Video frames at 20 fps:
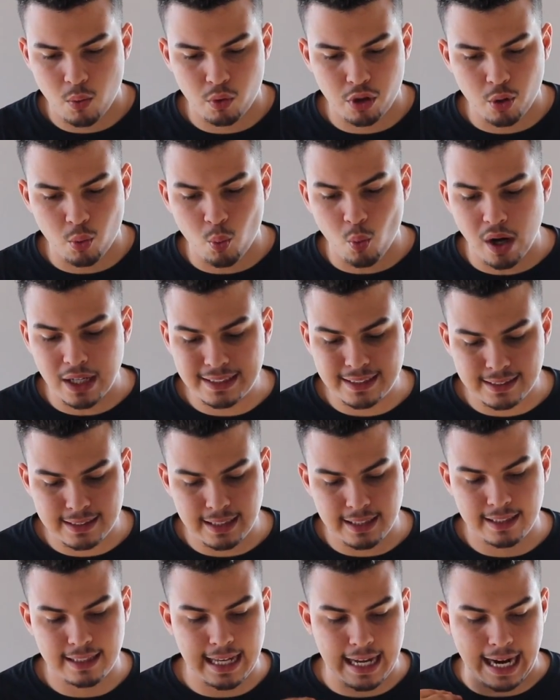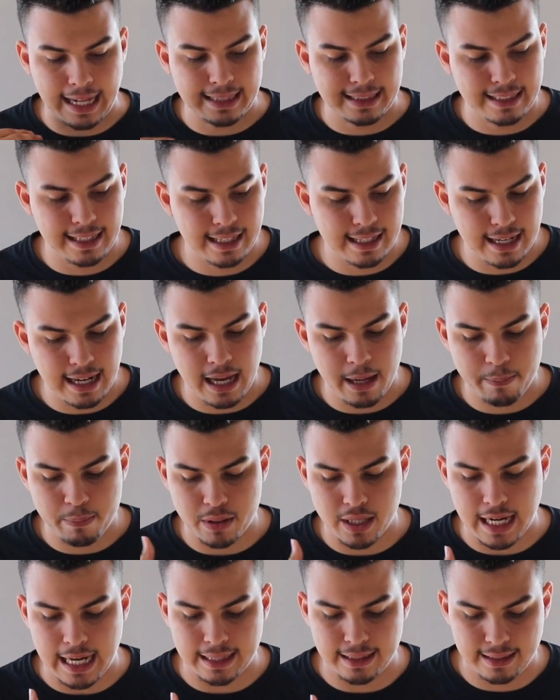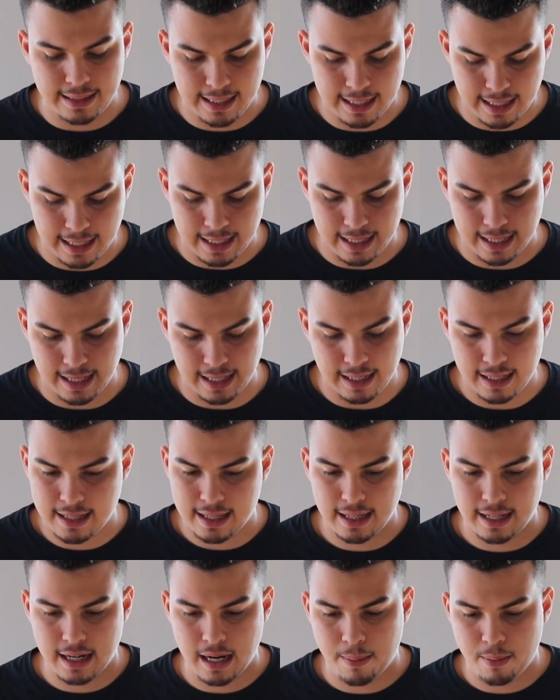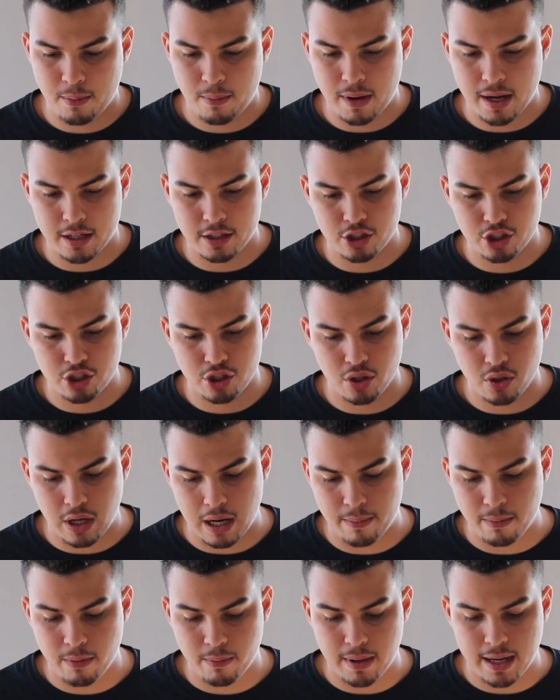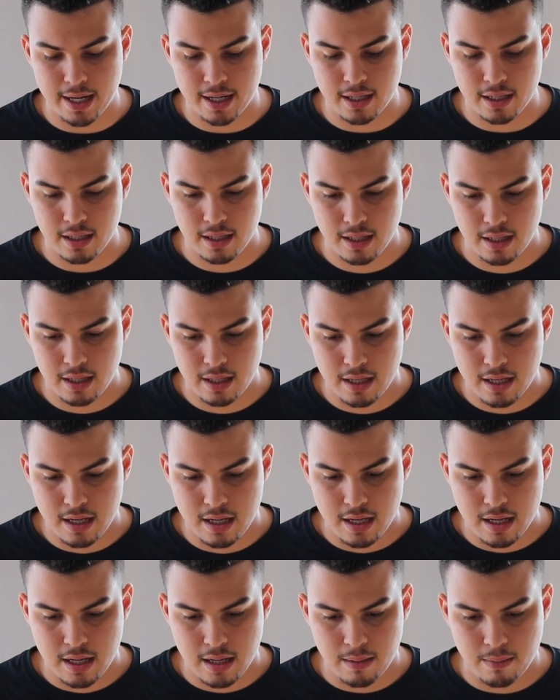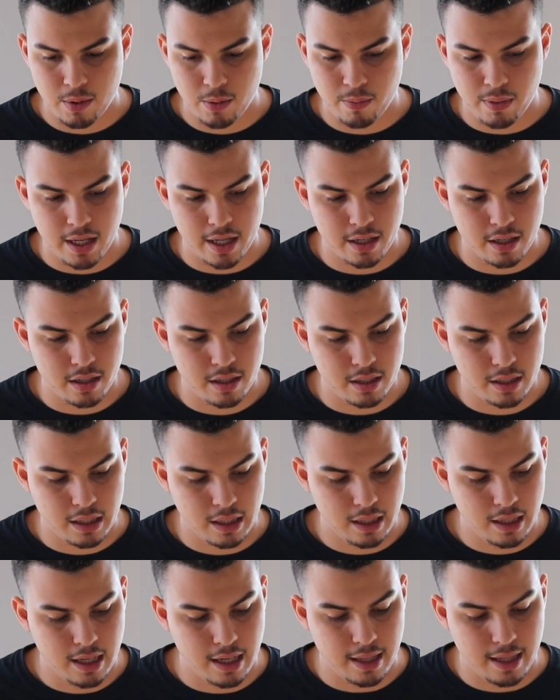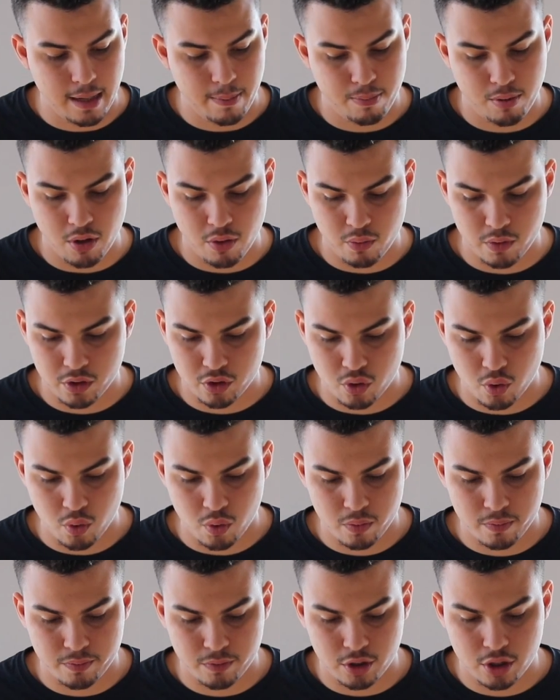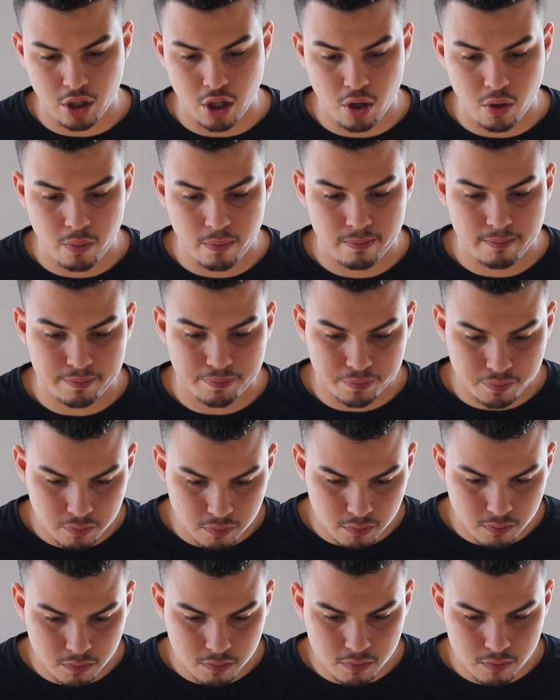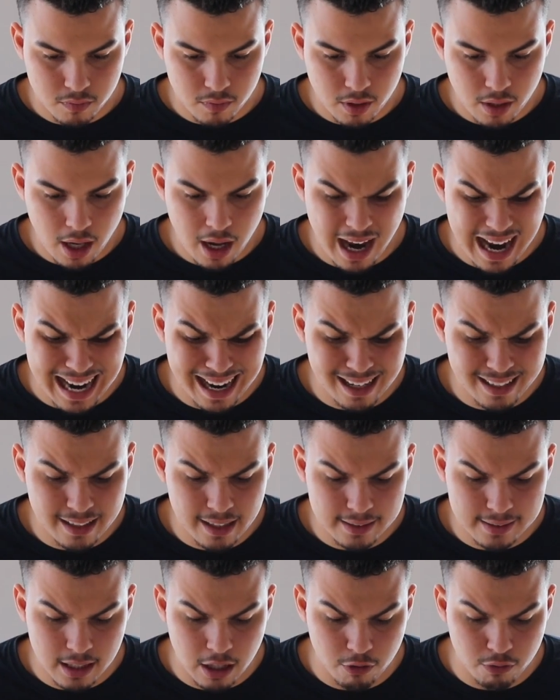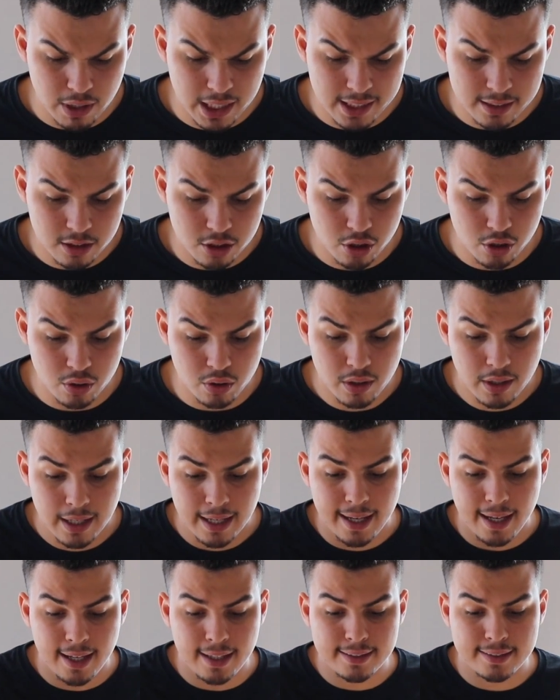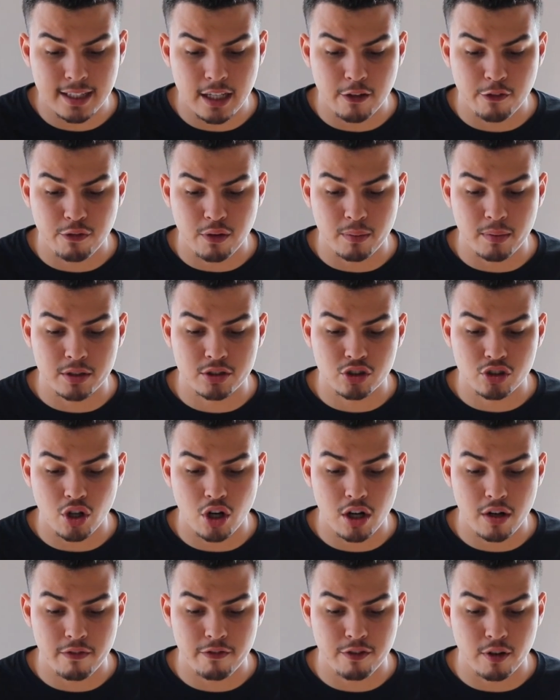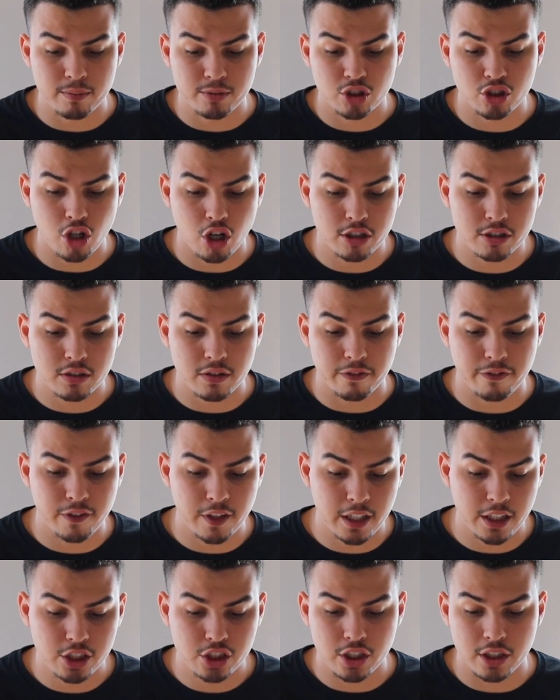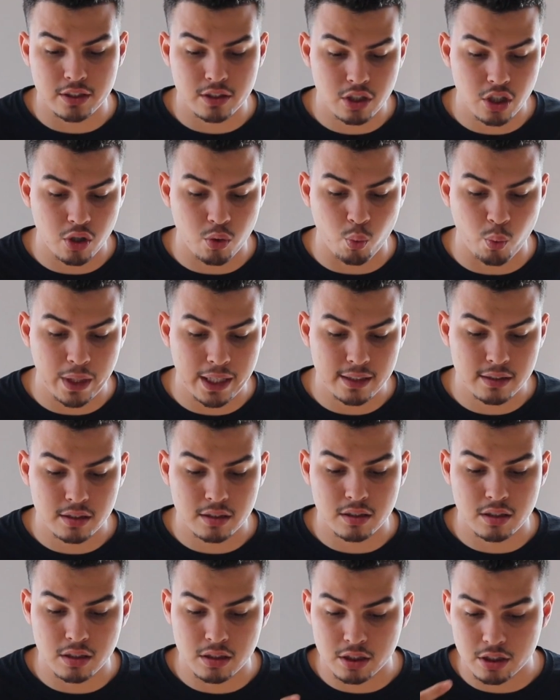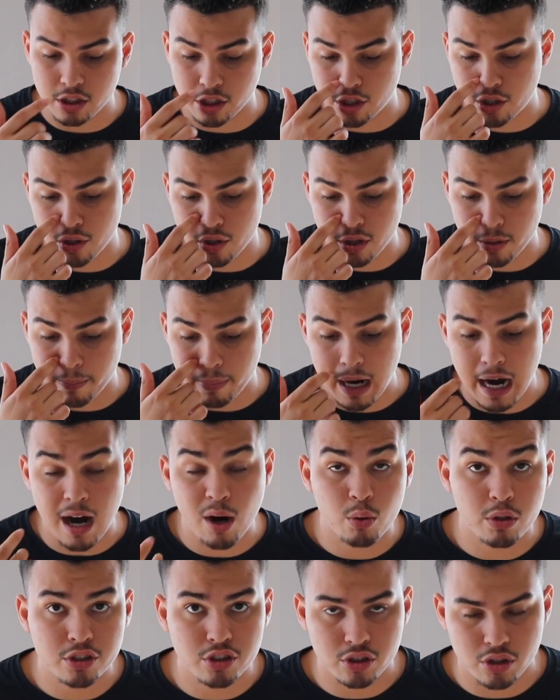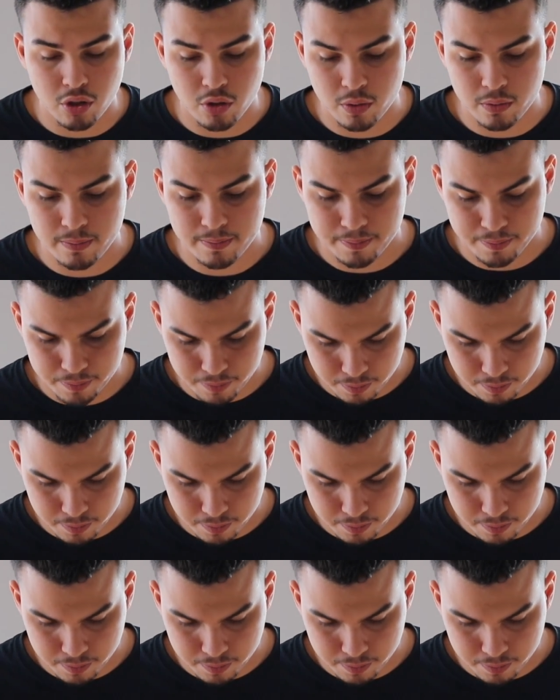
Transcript: the one scene that I did like, but I didn't like, and I'm about to yeah, that part was cool. So I guess I'll read it to you. It says, from start to finish, it took weeks to secure the Power Stone.